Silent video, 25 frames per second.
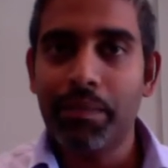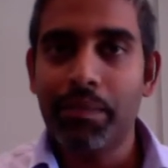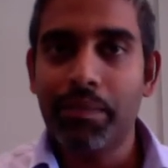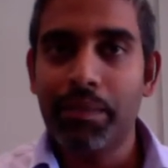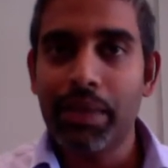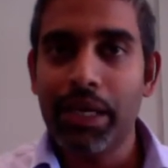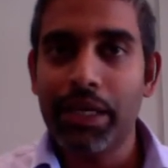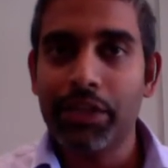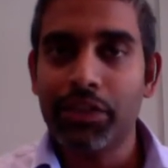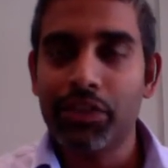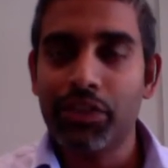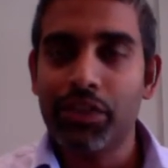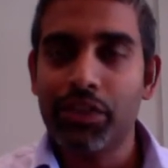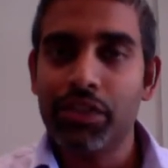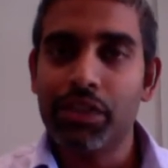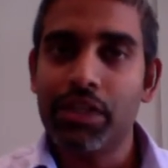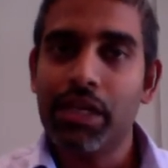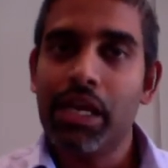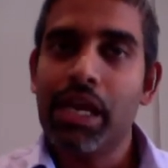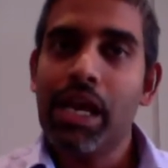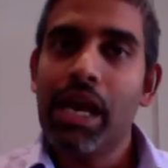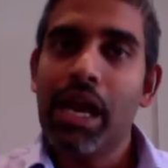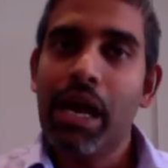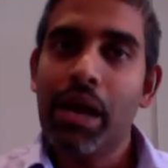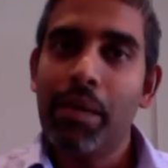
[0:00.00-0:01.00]
patient
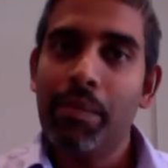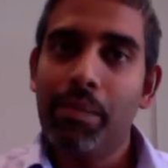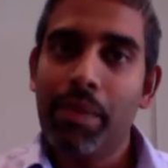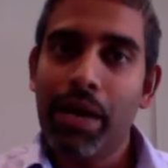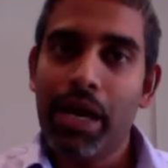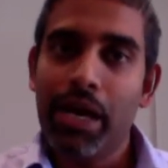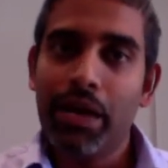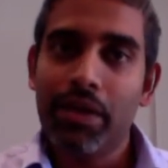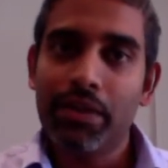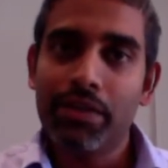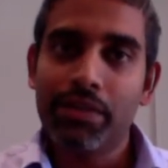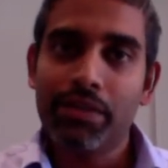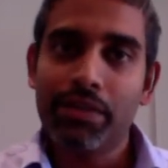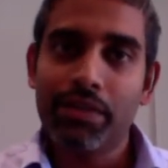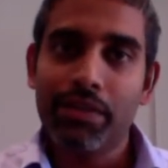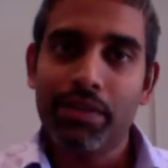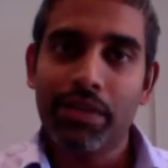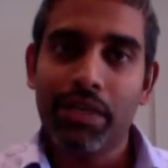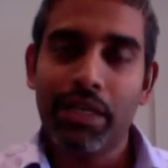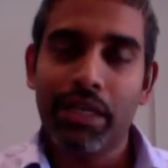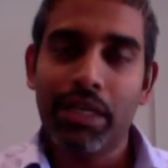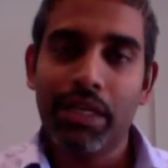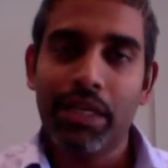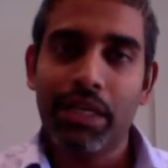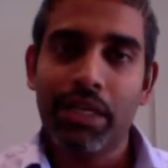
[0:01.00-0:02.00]
about
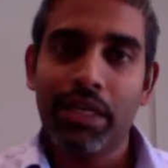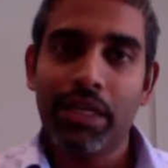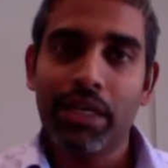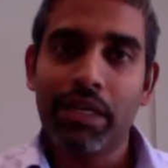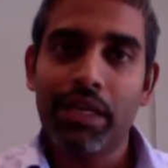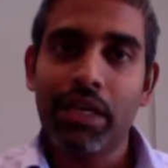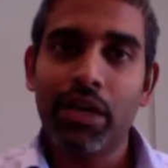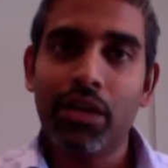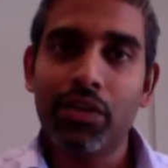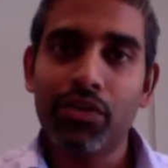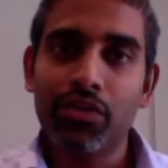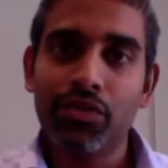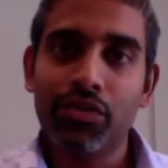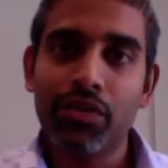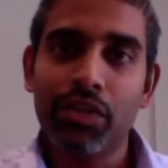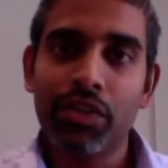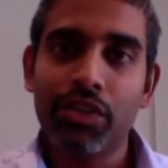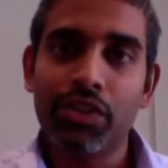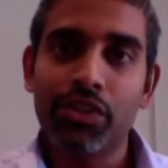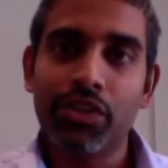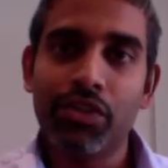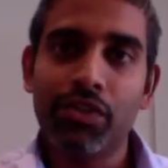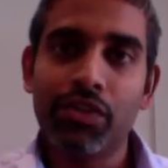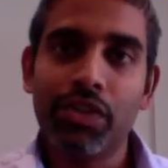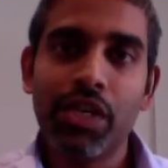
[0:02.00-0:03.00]
the cultural
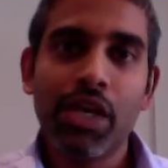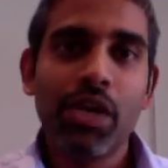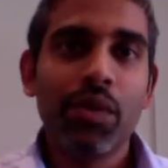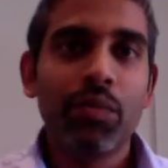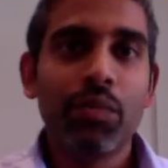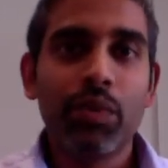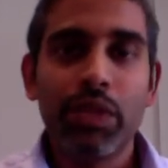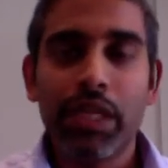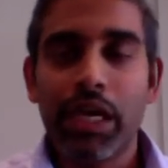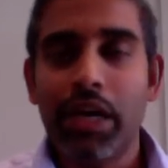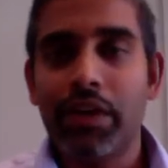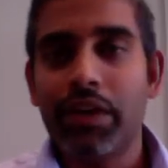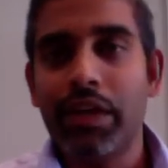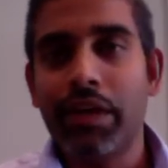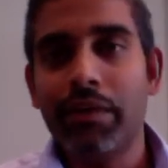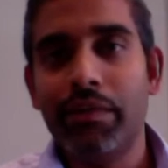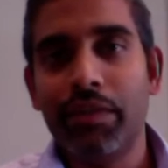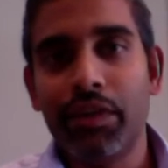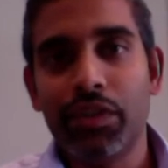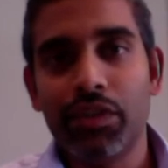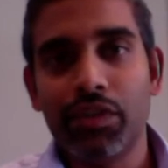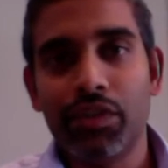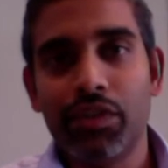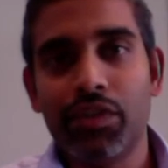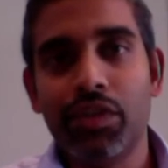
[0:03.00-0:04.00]
issues without having
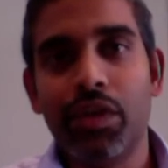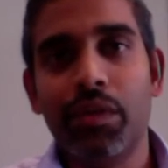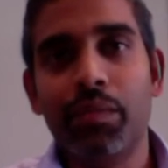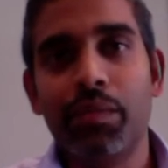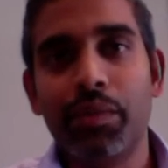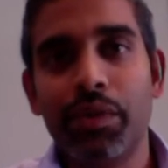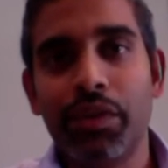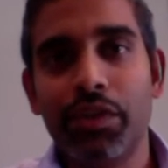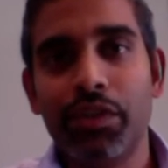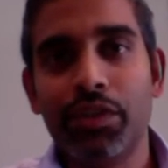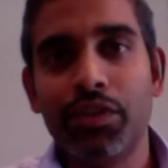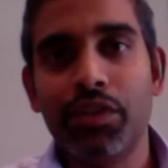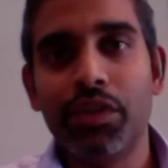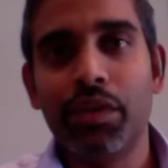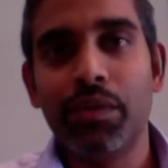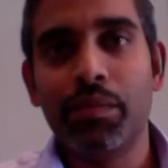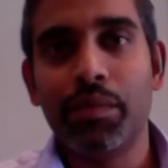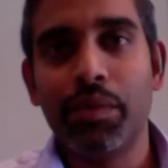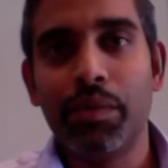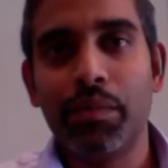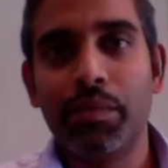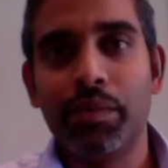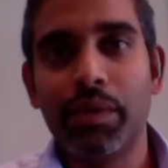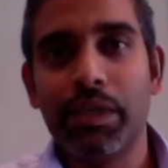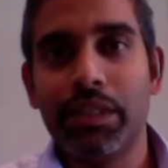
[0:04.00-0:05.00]
to stop and
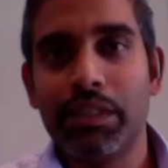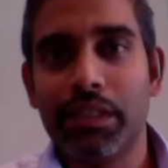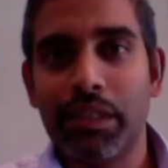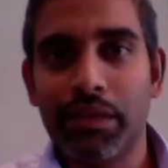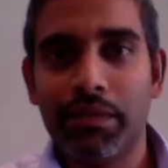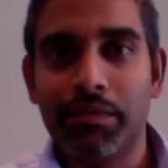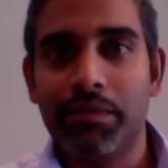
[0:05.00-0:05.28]
interpret, because